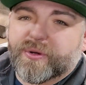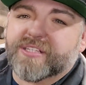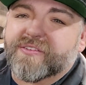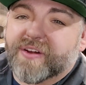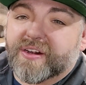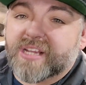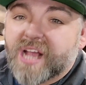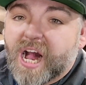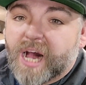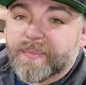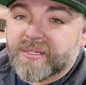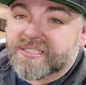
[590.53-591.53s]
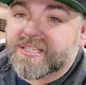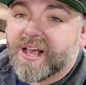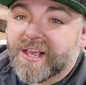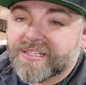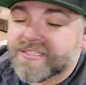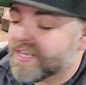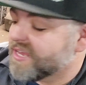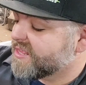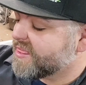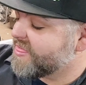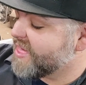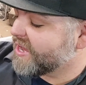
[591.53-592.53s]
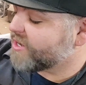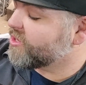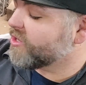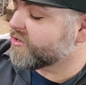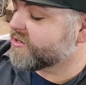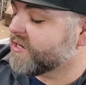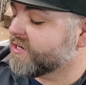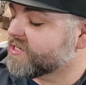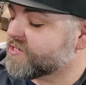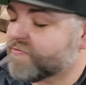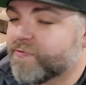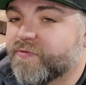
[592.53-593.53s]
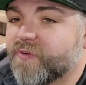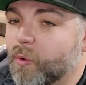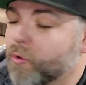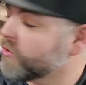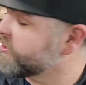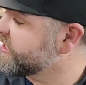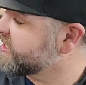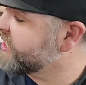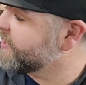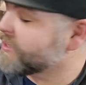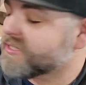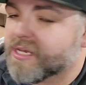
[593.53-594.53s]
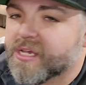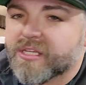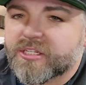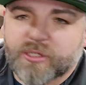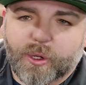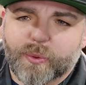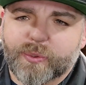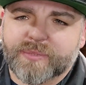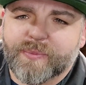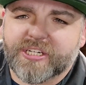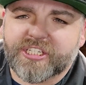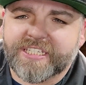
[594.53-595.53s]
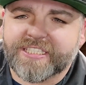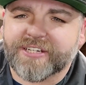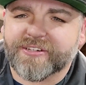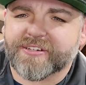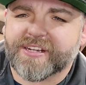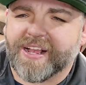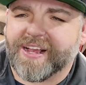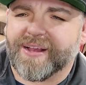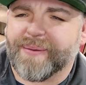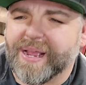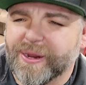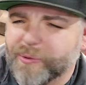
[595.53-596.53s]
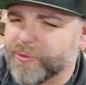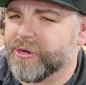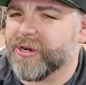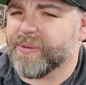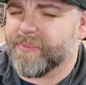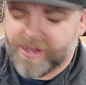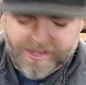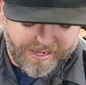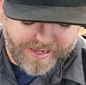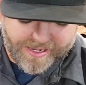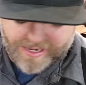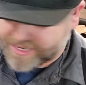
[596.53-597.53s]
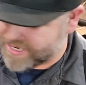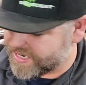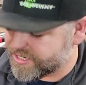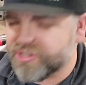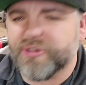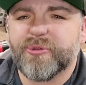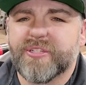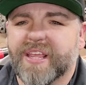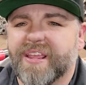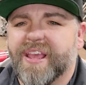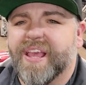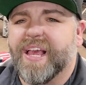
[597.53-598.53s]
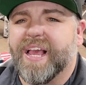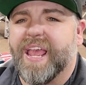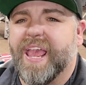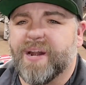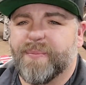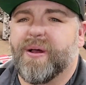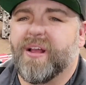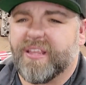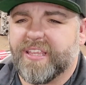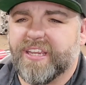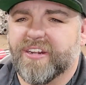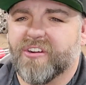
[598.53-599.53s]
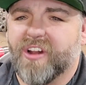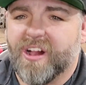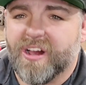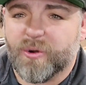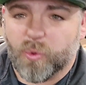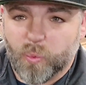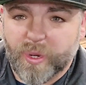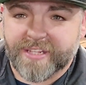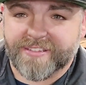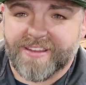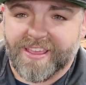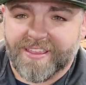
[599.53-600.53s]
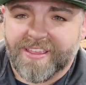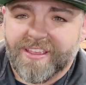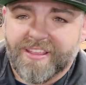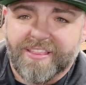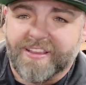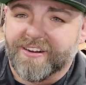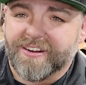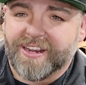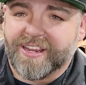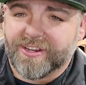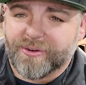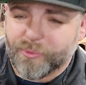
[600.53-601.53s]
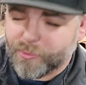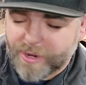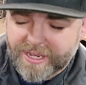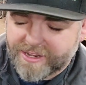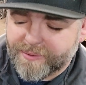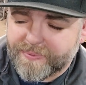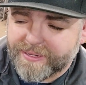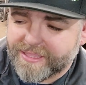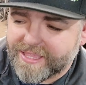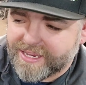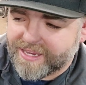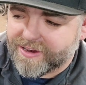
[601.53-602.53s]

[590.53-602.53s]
is a very common size that Clark does for these Hemis, so it was much easier. I ordered them on Tuesday. I had them here on Wednesday. They're a great company. They